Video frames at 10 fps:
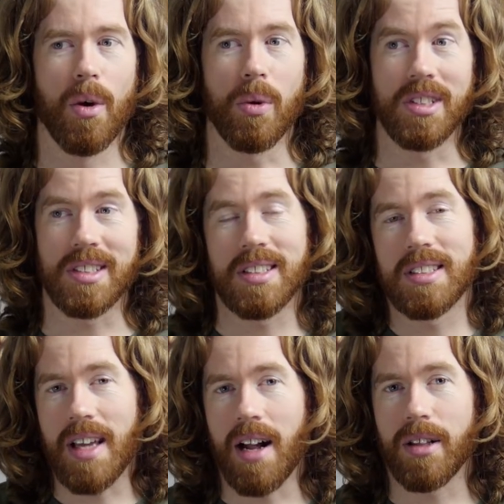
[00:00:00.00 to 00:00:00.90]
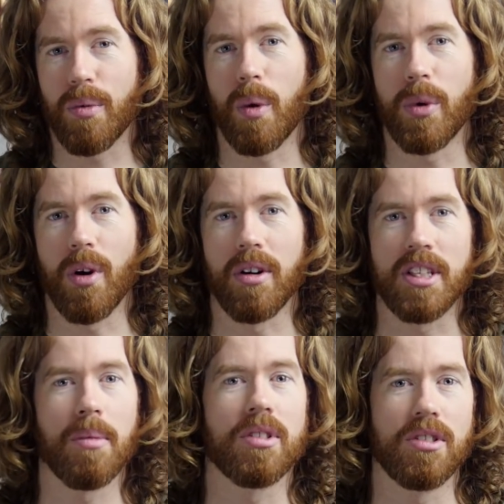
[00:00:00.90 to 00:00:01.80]
which is exactly what we are
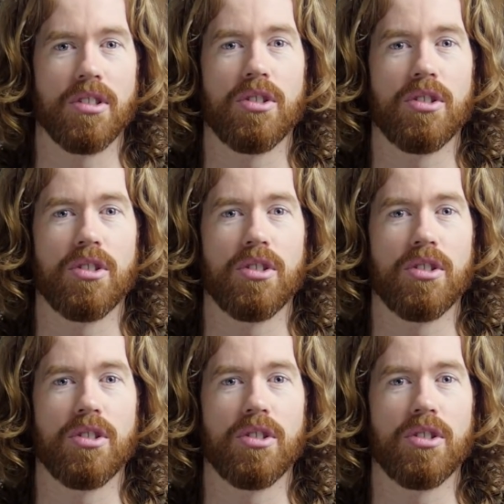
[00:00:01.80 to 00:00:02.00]
tempted to